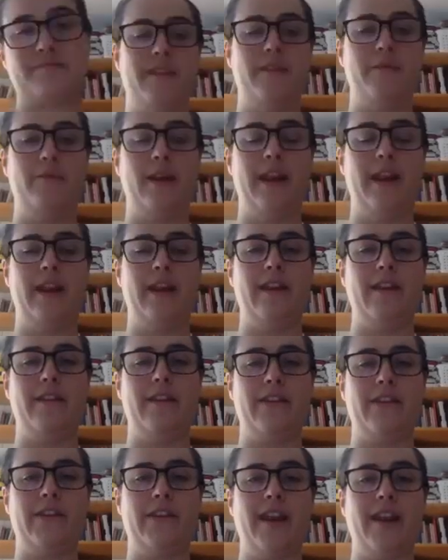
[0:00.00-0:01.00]
the rain and
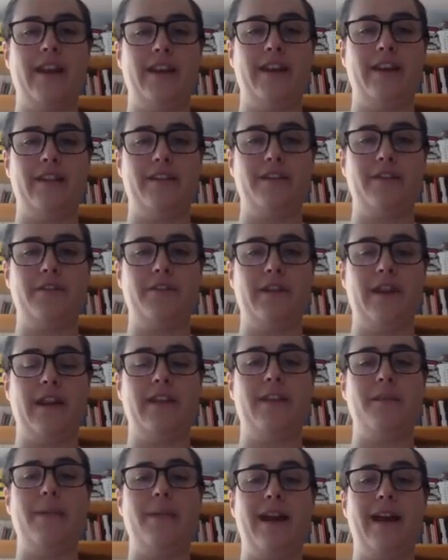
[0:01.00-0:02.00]
the sun create
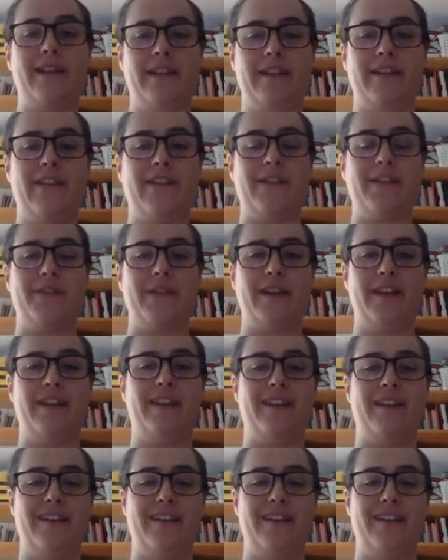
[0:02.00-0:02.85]
the balance, right?